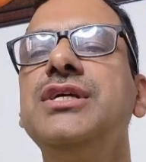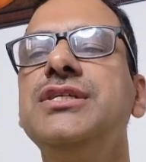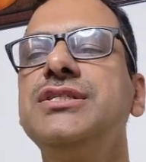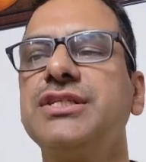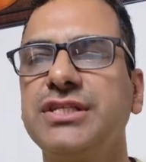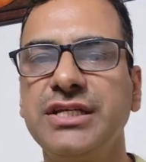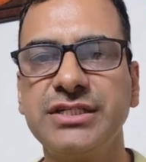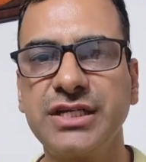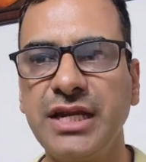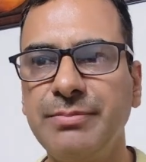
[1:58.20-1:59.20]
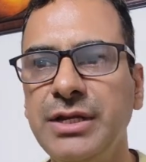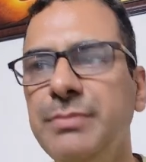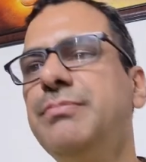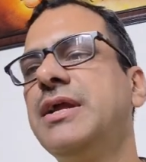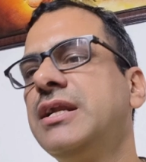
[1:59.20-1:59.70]
such as cleft
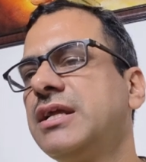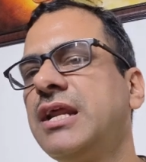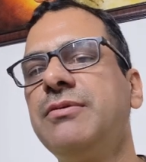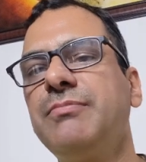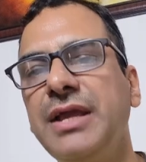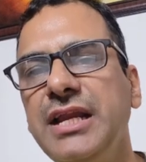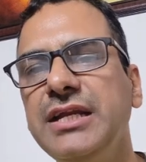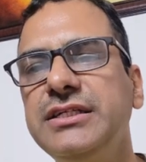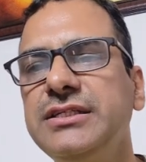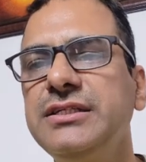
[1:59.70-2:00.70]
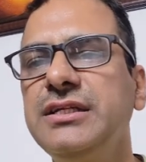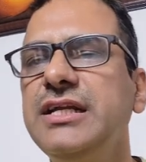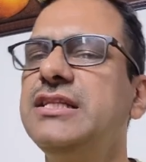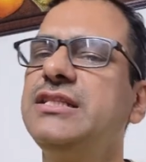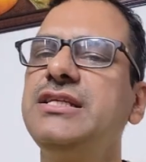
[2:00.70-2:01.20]
lip and cleft palate,
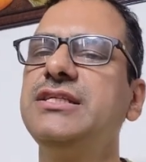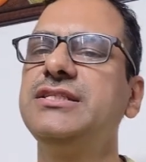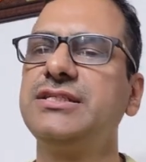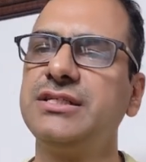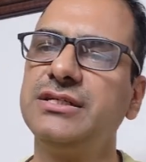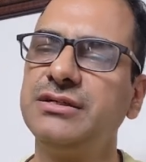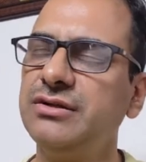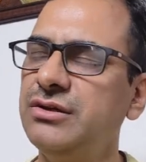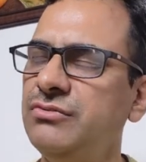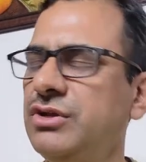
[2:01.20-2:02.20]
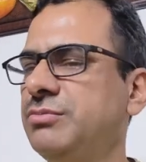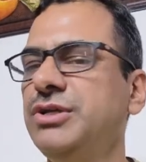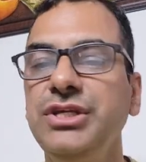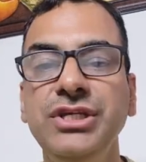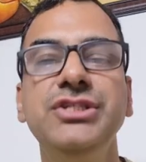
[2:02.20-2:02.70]
and these will
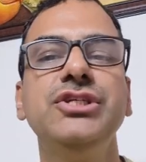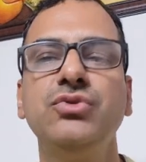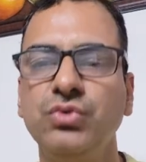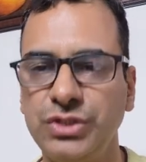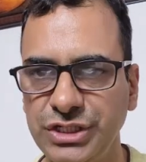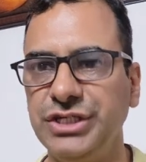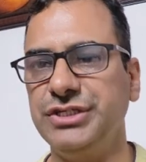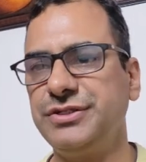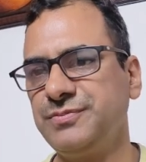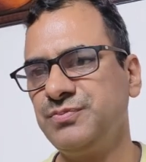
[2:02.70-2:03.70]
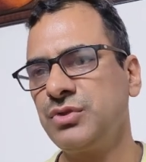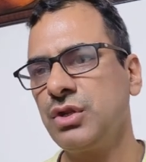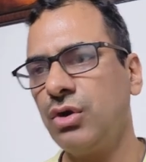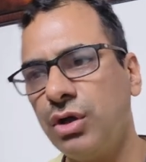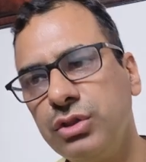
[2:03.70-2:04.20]
be easy to treat.
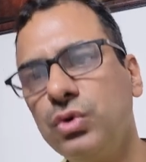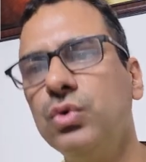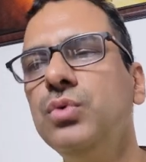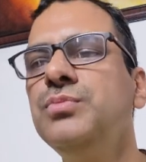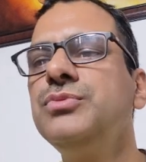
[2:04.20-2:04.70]
Although